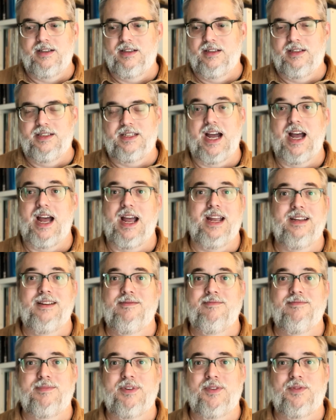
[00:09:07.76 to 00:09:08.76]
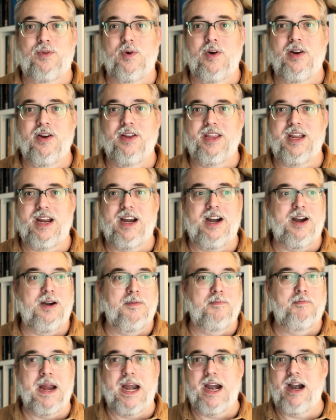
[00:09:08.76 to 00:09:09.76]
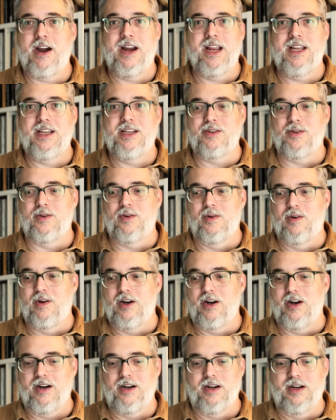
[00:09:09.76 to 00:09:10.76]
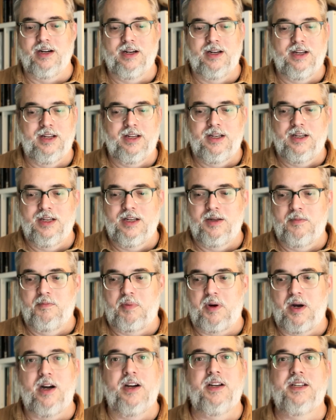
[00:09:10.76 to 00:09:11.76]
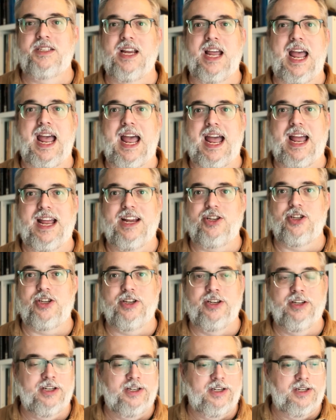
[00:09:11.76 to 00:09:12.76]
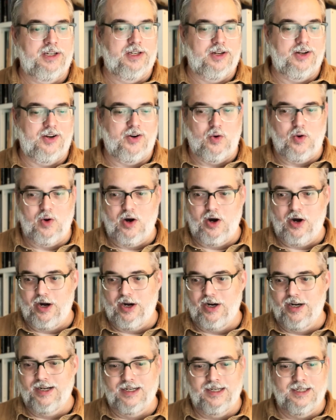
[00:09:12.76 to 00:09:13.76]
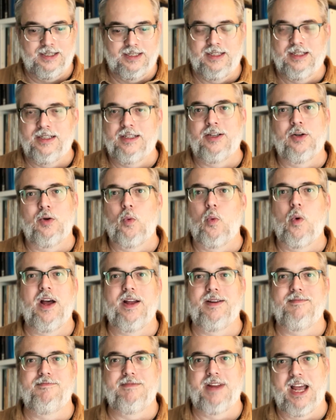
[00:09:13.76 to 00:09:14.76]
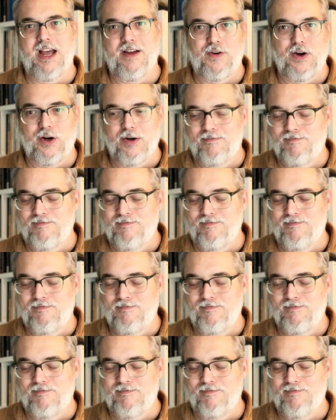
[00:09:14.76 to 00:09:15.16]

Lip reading: die, before they're buried or burned to ash or whatever.